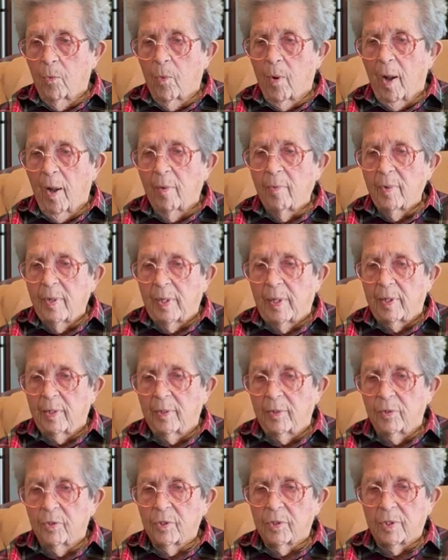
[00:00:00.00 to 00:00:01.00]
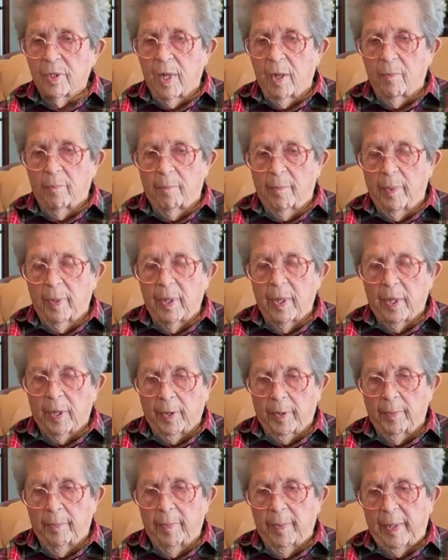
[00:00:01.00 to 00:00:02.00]
why we didn't just have
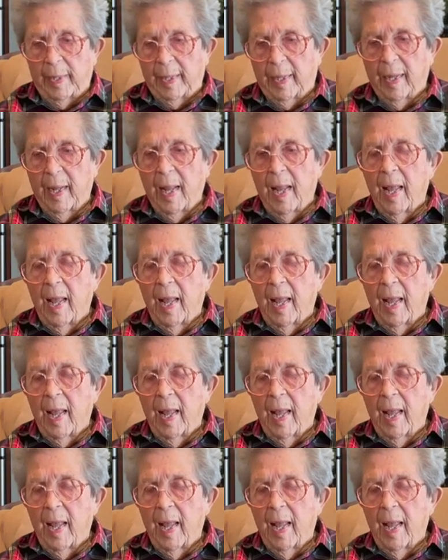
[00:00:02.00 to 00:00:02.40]
butter, but